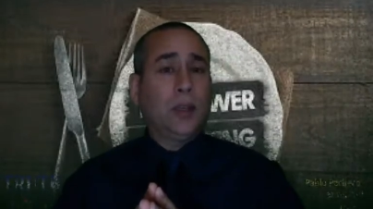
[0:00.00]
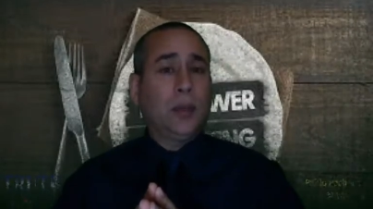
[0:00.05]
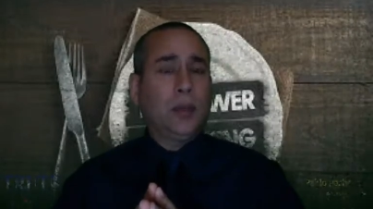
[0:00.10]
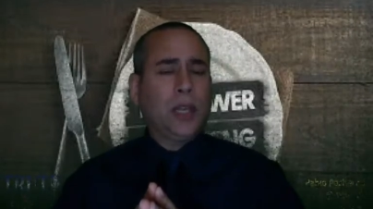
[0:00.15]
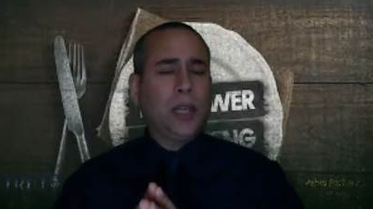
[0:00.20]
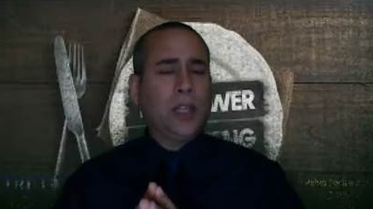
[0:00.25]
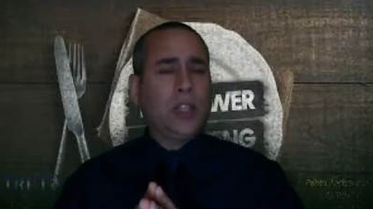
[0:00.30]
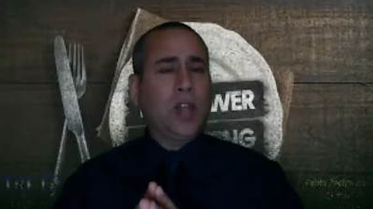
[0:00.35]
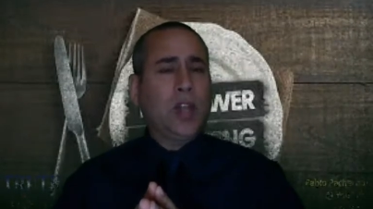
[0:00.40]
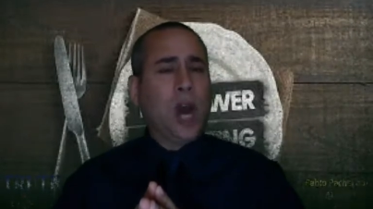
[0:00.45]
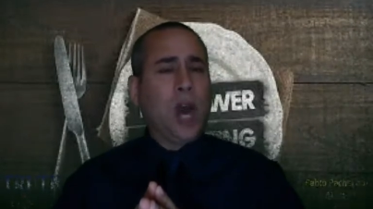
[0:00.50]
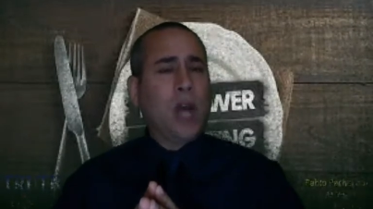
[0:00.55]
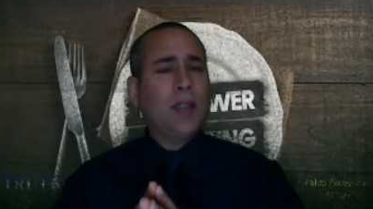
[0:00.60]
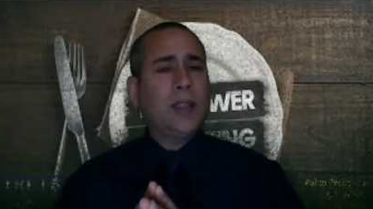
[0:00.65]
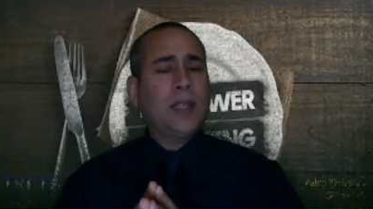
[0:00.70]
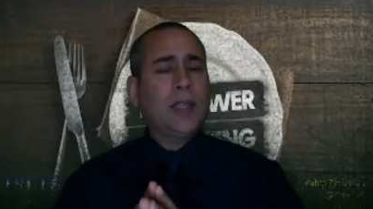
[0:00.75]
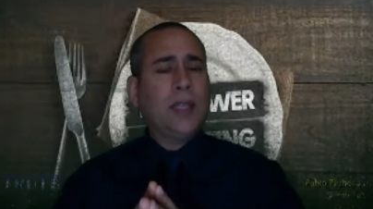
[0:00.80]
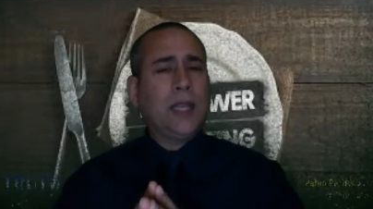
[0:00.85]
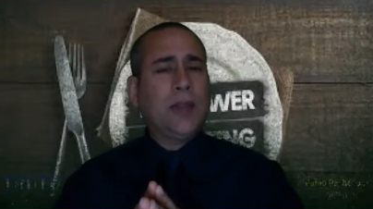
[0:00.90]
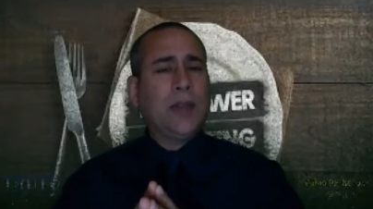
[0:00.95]
Because God
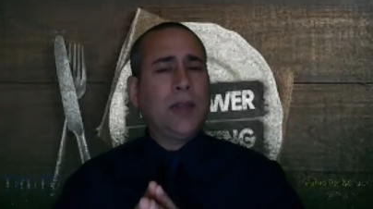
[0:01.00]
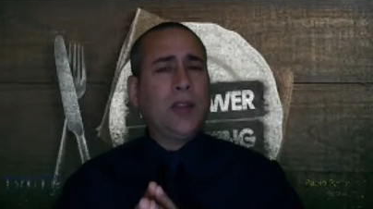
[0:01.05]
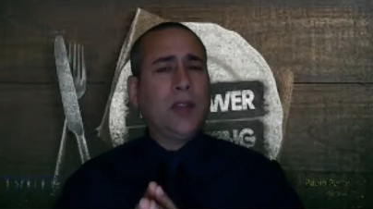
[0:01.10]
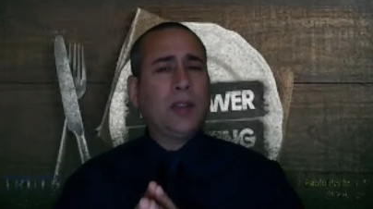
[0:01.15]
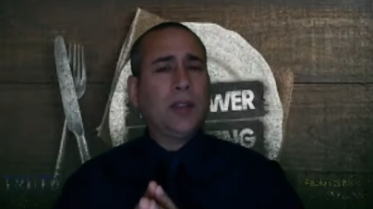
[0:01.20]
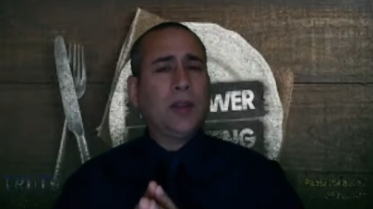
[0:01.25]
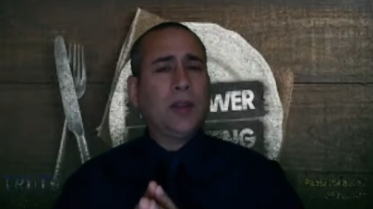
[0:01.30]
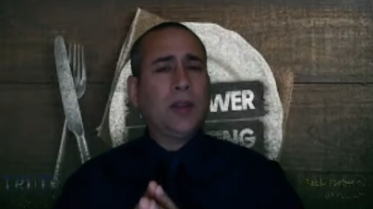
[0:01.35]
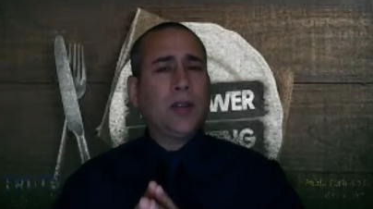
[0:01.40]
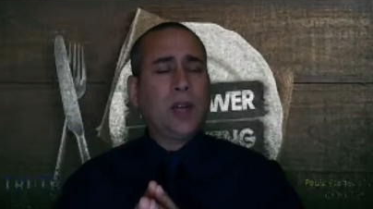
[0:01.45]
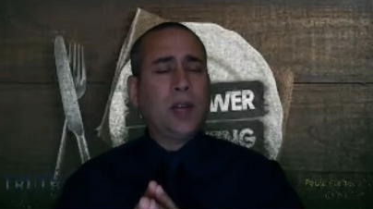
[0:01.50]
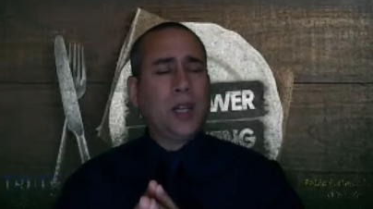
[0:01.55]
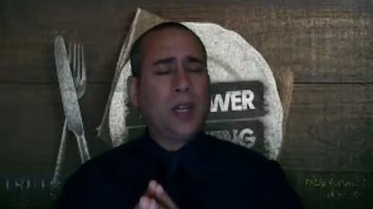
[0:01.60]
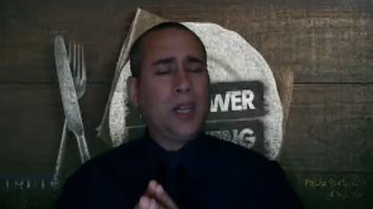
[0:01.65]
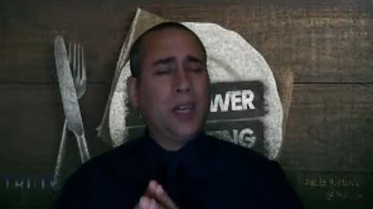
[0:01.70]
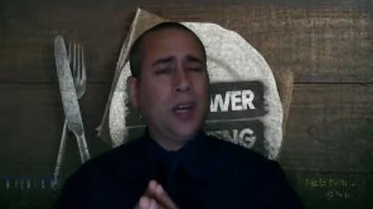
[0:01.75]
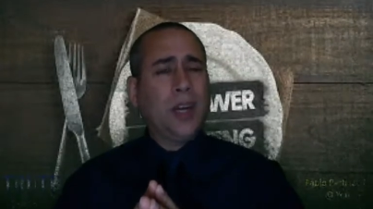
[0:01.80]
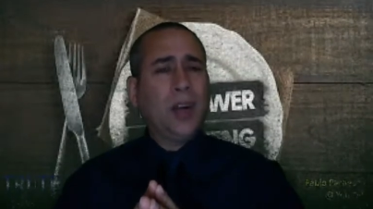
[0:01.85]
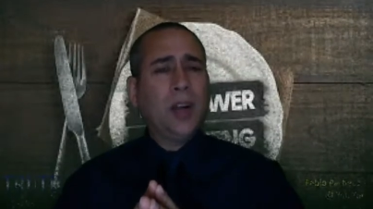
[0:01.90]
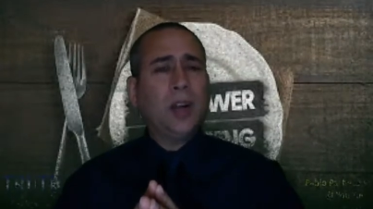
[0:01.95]
has given us
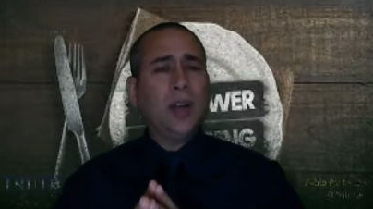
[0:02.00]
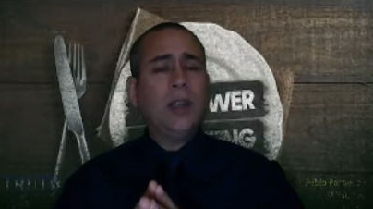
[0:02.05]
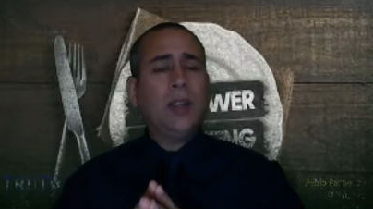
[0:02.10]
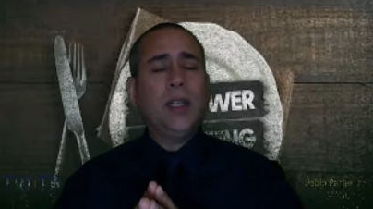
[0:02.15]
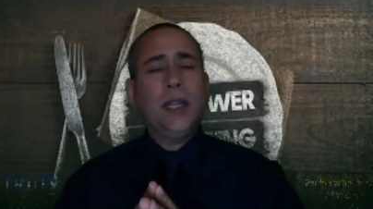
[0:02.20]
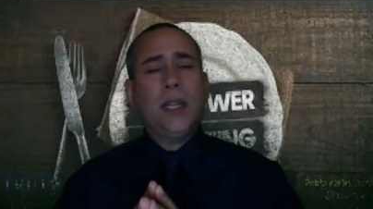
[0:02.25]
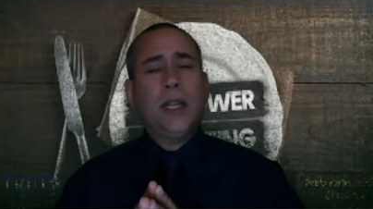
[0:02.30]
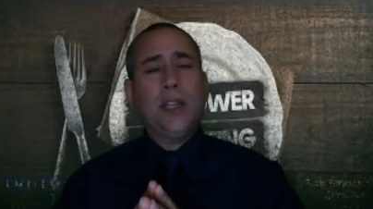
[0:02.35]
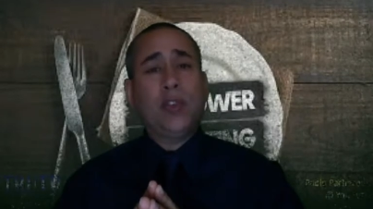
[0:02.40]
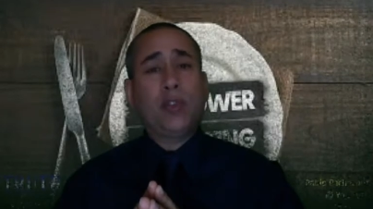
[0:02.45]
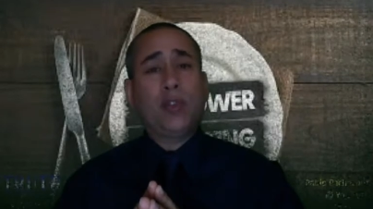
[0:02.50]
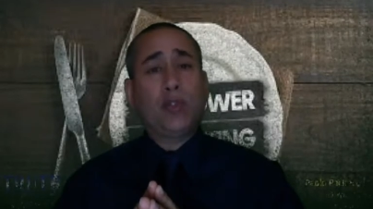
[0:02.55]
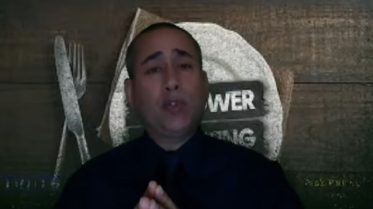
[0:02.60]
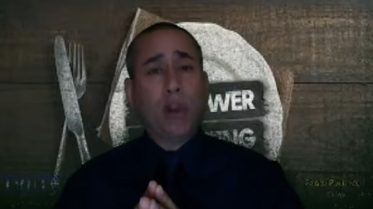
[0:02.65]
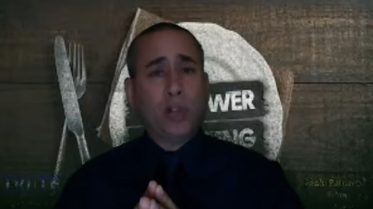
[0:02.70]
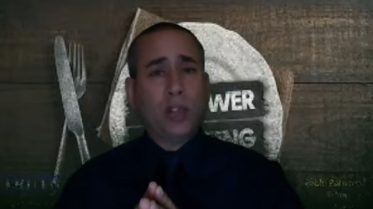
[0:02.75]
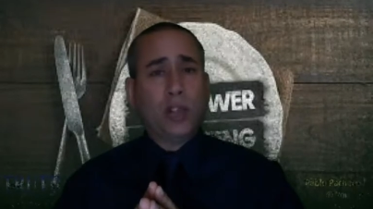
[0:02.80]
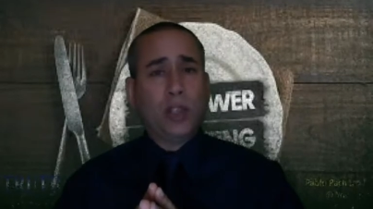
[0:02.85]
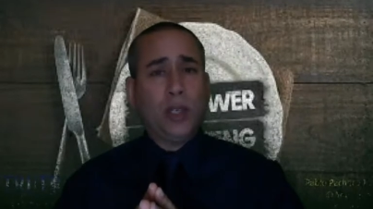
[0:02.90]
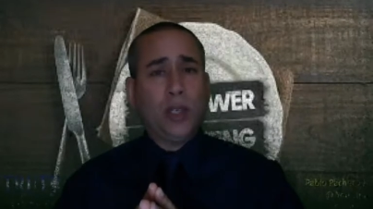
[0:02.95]
clear
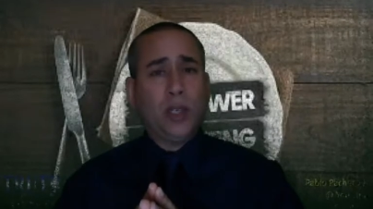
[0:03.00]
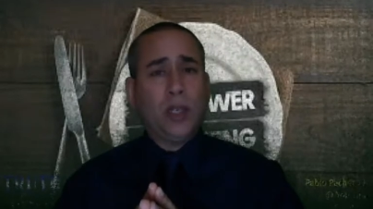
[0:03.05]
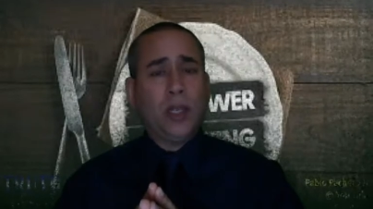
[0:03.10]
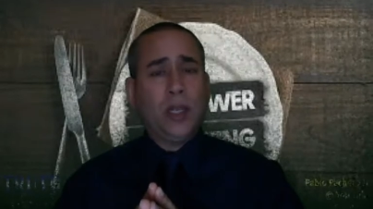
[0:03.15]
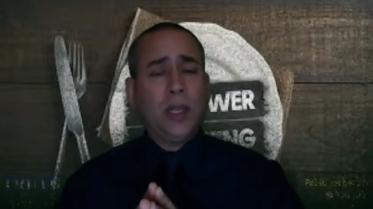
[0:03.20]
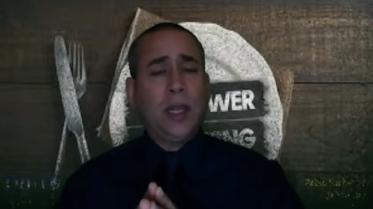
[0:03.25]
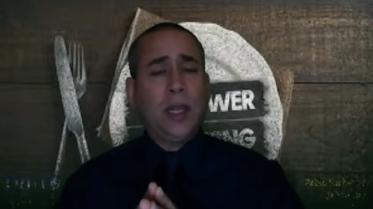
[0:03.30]
instruction